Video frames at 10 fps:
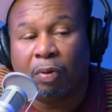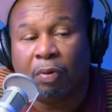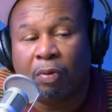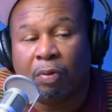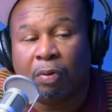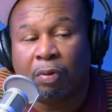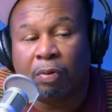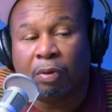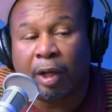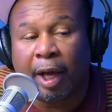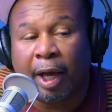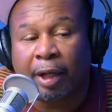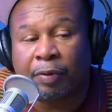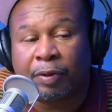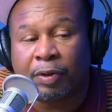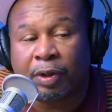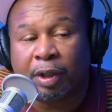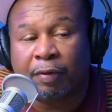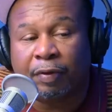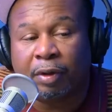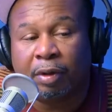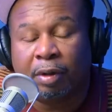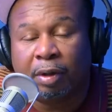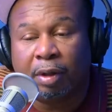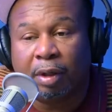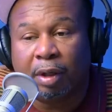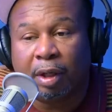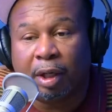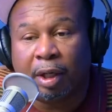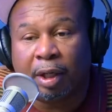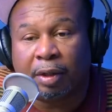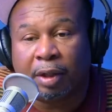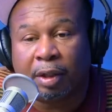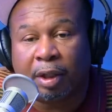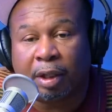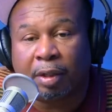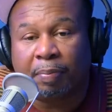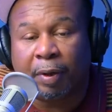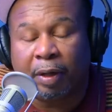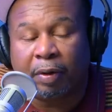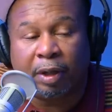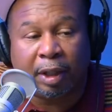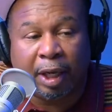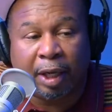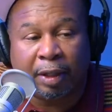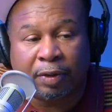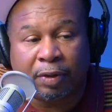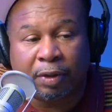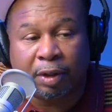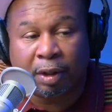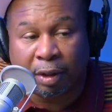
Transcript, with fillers: Or the accuracy of it. And I think that the parody lies in